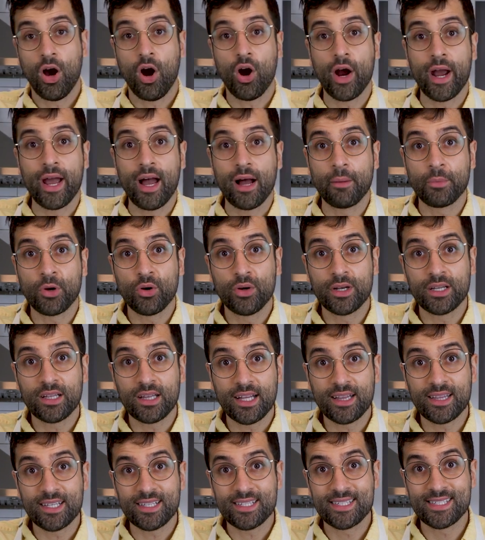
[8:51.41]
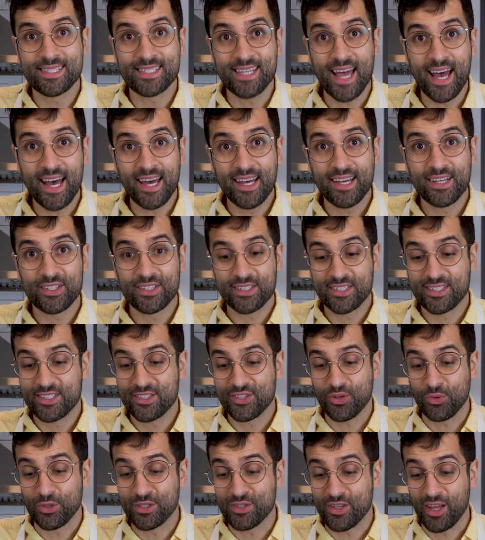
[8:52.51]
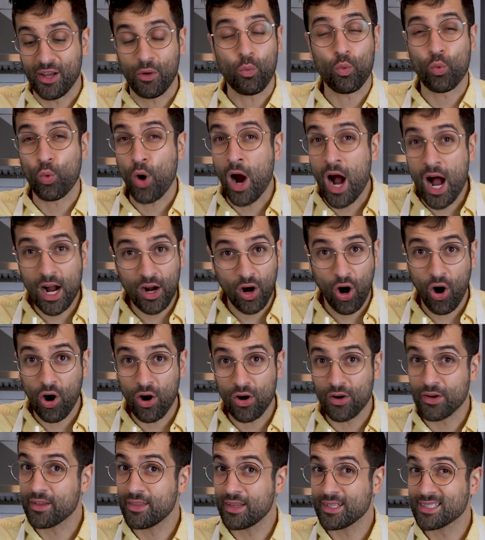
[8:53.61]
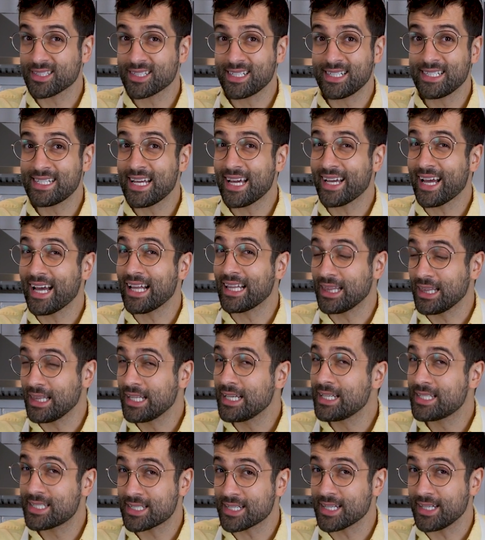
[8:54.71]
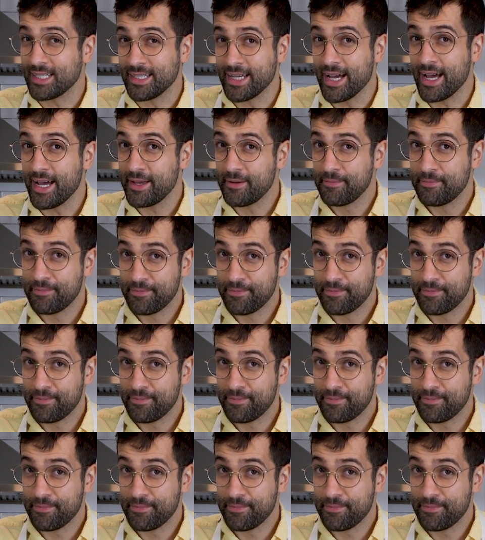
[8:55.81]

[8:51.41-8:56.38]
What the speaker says: All right, I'm going to let this set so it's like rock hard. That's gonna take at least a day.